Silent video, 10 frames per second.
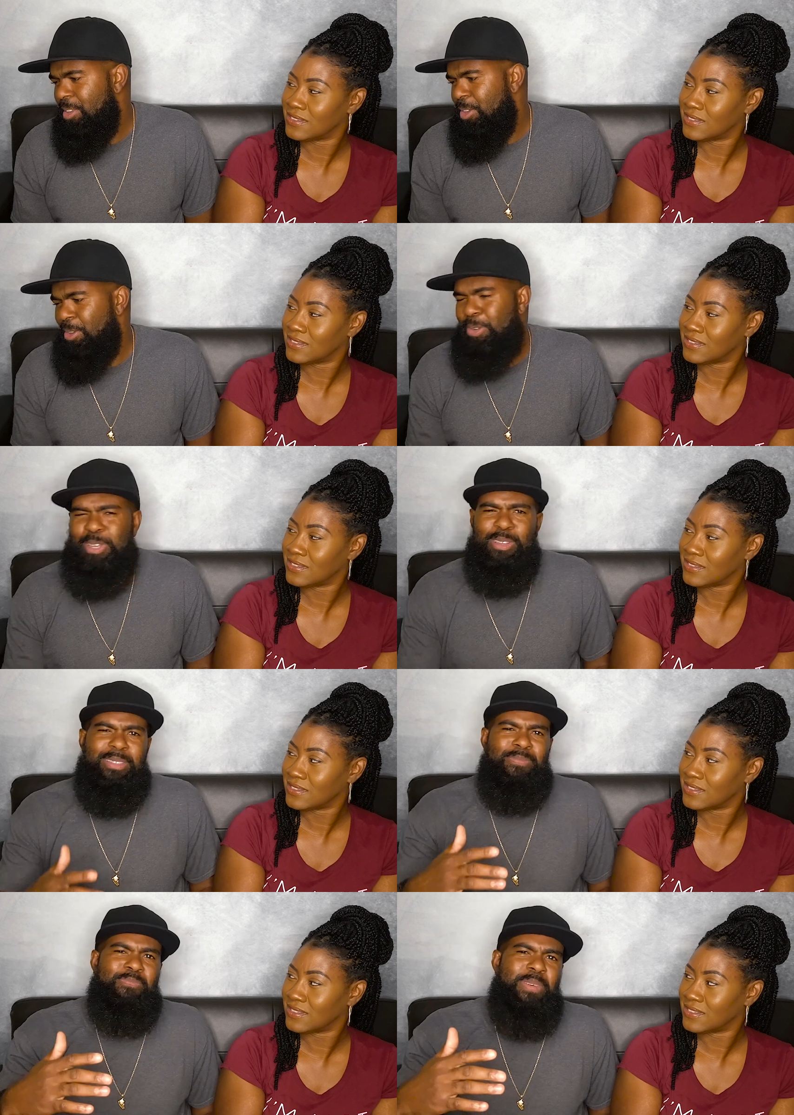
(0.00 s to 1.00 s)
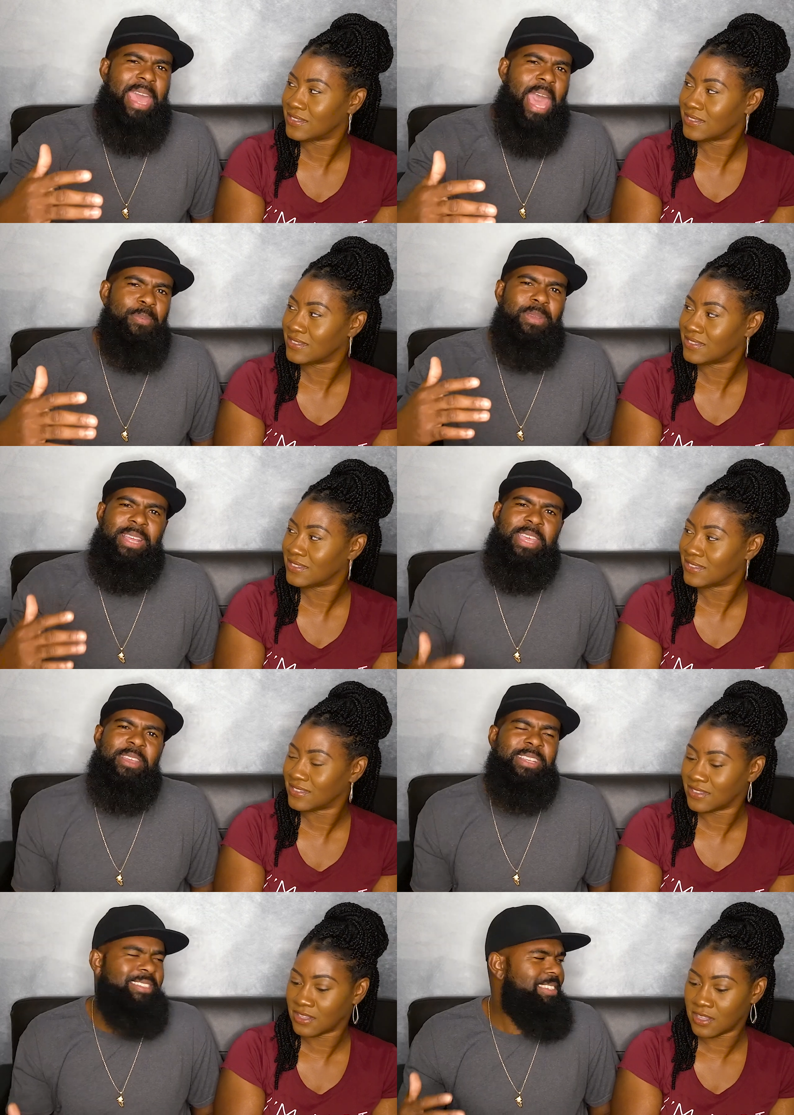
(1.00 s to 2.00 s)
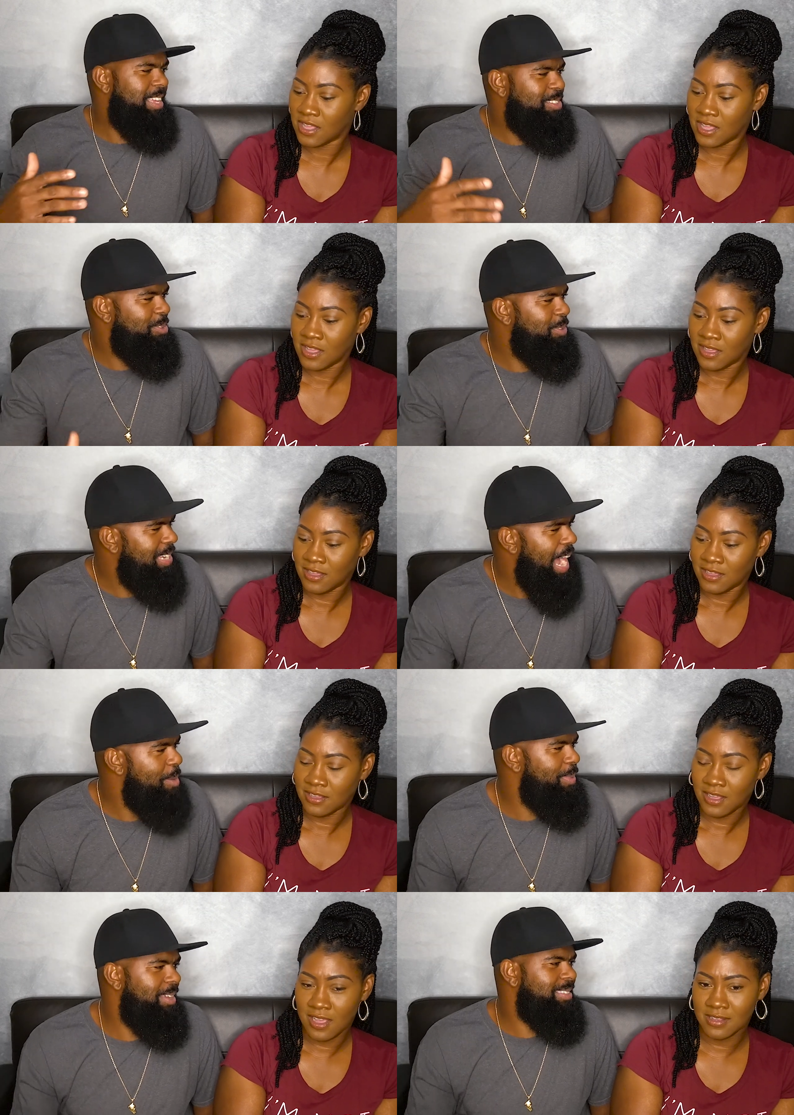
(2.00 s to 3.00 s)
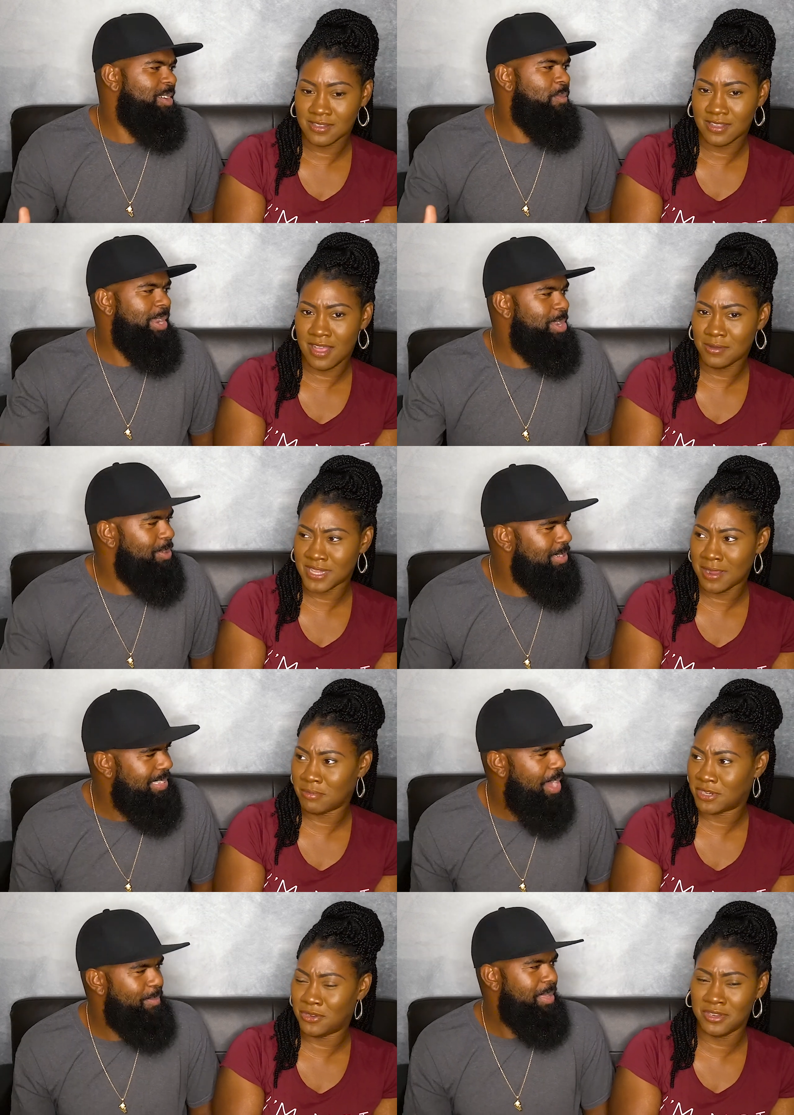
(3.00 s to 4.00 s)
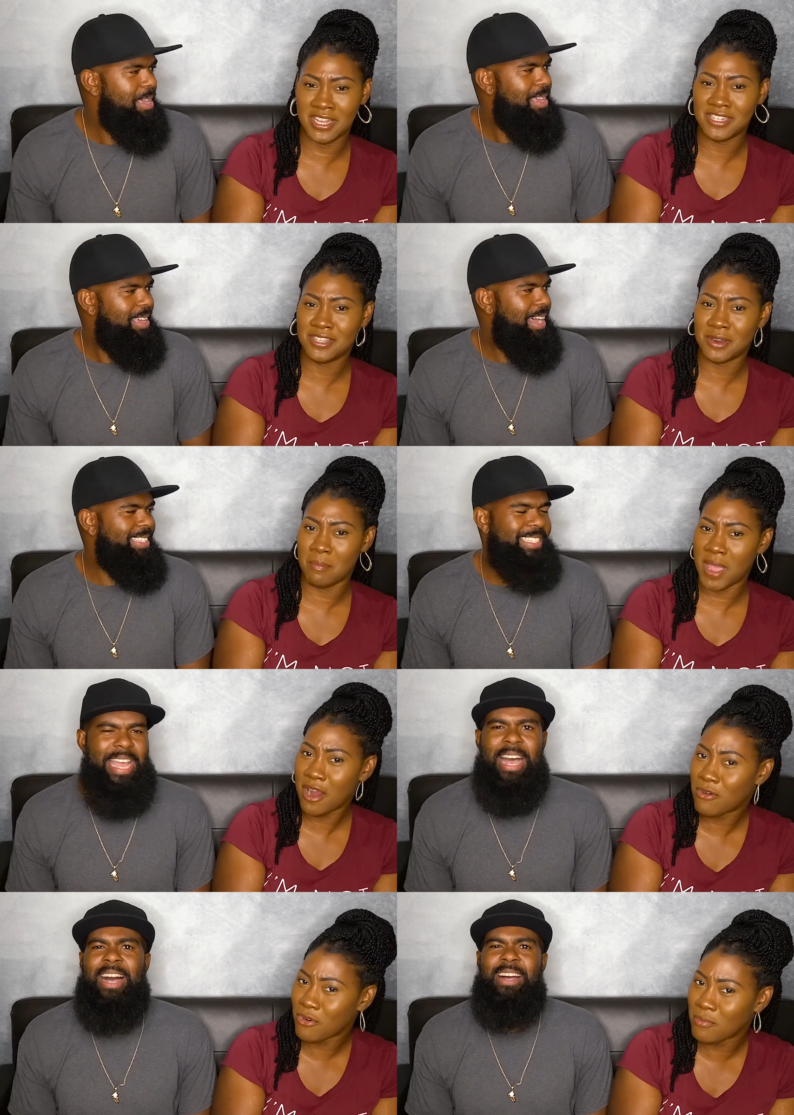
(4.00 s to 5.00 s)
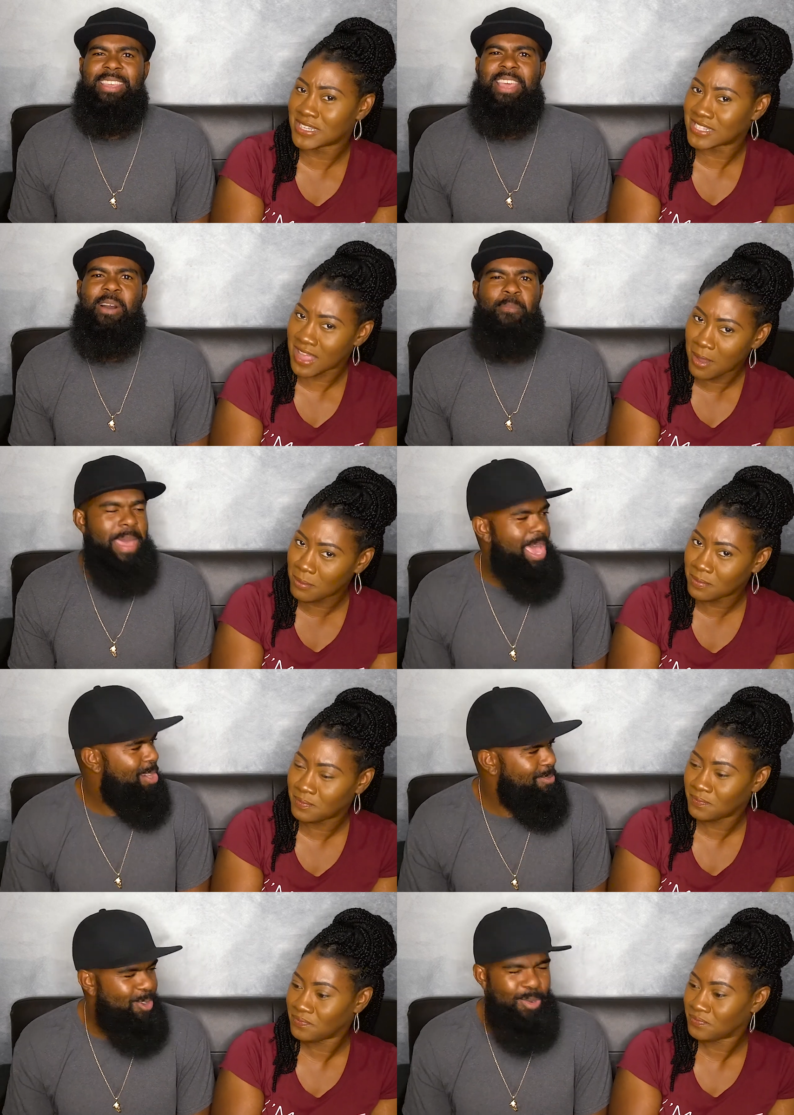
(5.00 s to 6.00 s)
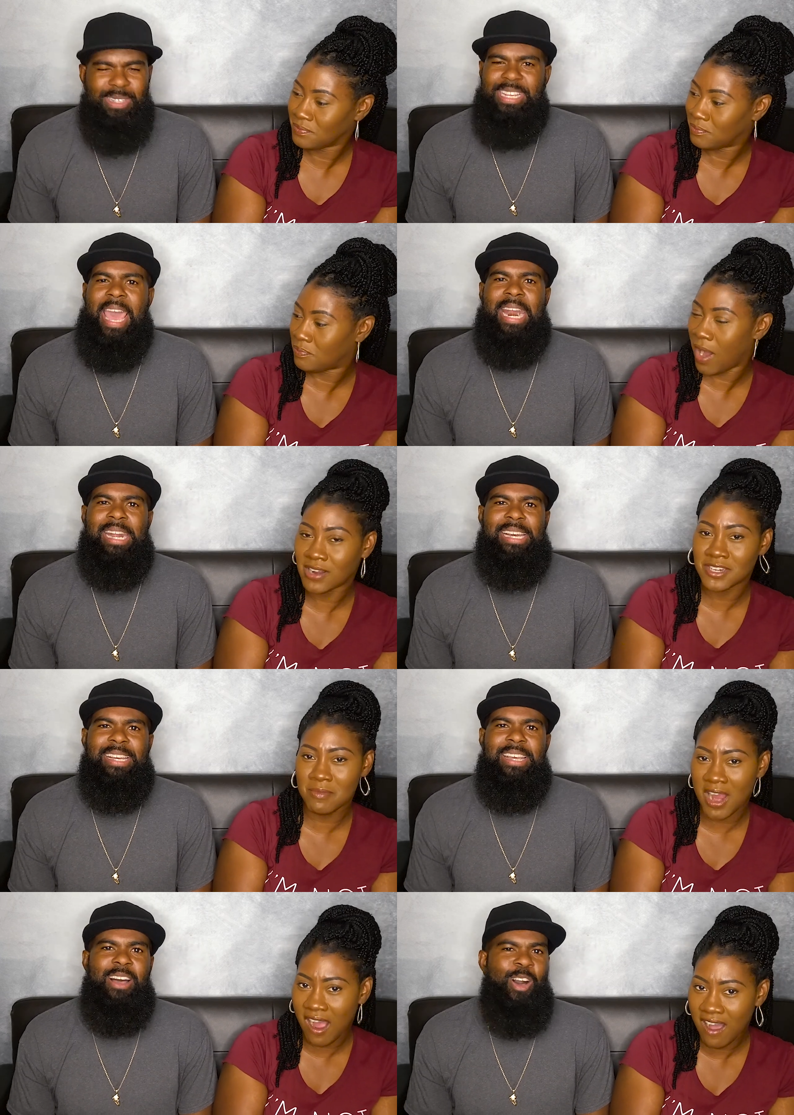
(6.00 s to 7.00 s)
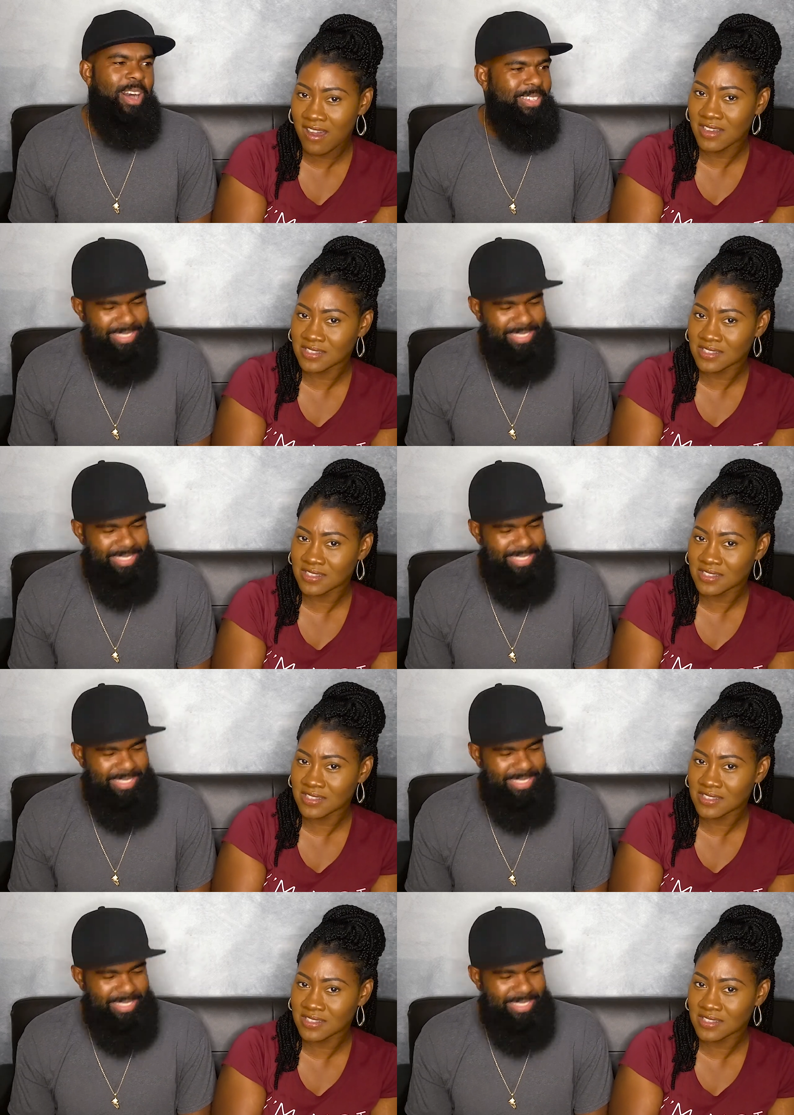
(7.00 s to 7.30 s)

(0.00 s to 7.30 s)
Speaker 1: you should... be happy that he can just get you a job and then somewhere
Speaker 2: doing like, something. Get to a mailroom uh, or yeah, something. Yeah, mailroom, janitor, or